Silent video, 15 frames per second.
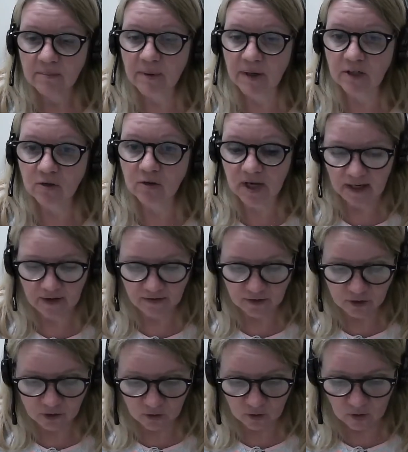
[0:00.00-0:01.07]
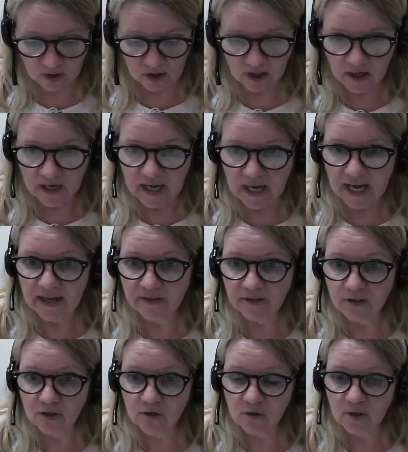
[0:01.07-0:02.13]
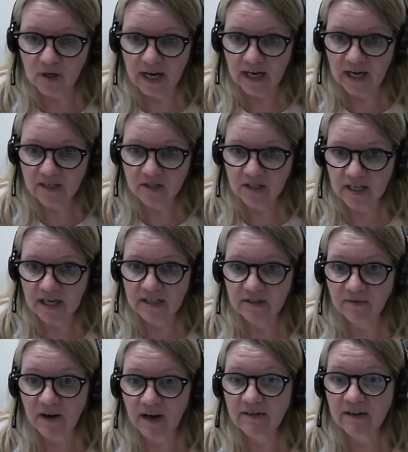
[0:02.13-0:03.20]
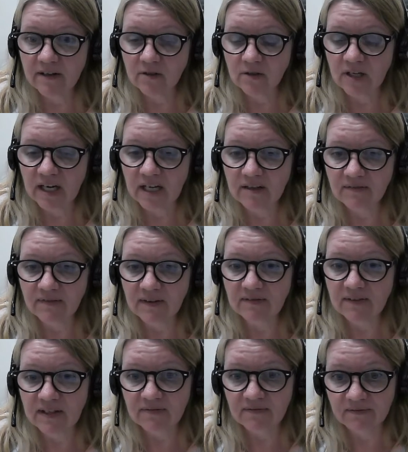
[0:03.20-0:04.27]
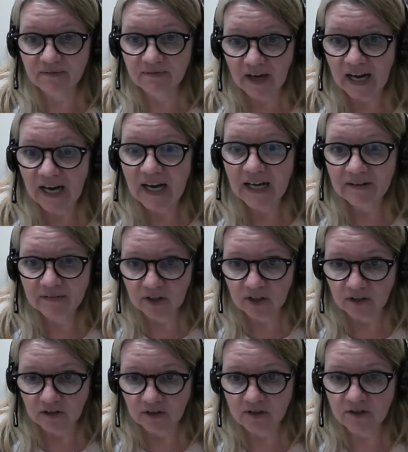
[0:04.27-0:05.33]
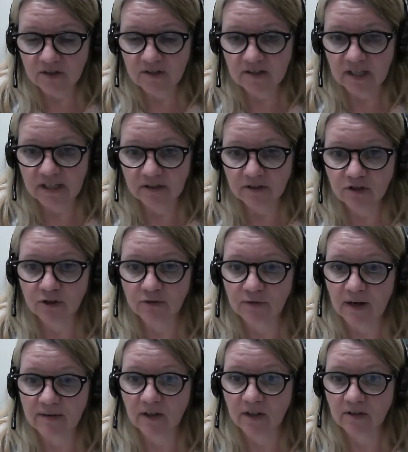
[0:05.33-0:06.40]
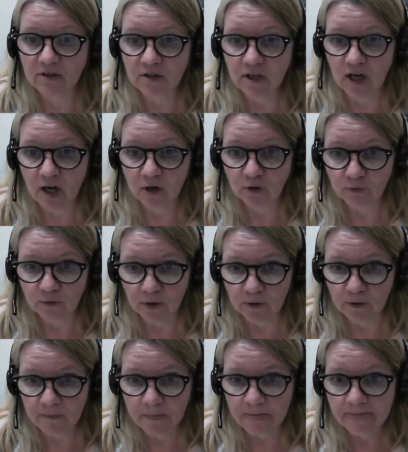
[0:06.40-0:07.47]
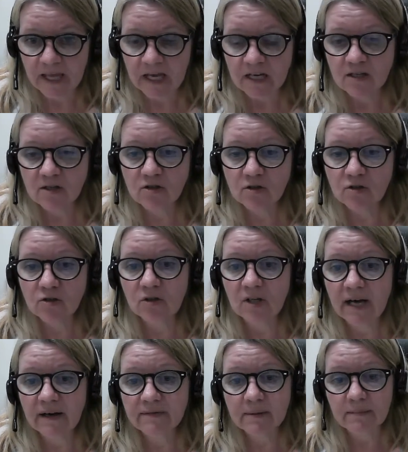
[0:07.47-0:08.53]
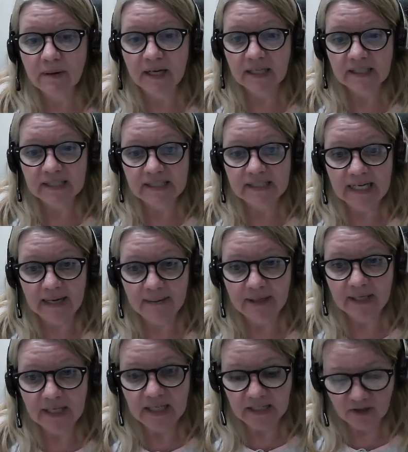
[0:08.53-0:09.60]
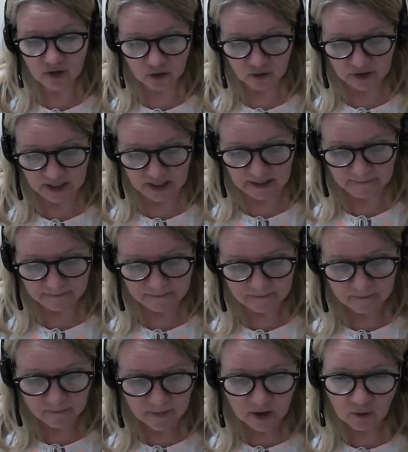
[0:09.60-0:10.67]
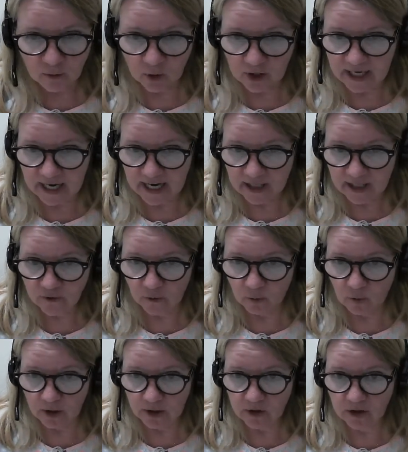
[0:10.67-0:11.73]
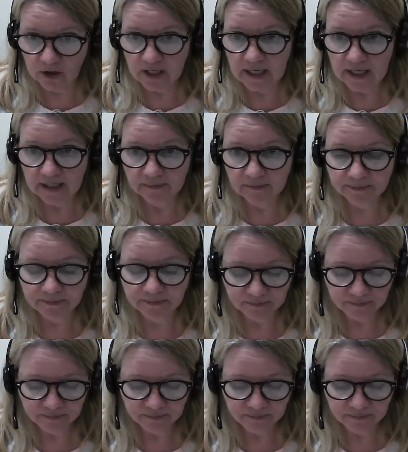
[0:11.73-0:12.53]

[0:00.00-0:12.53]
but you count the drawer, and the drawer actually has $555 in sales, you're $5 over. So you'll have to make a debit entry for cash for what you took in,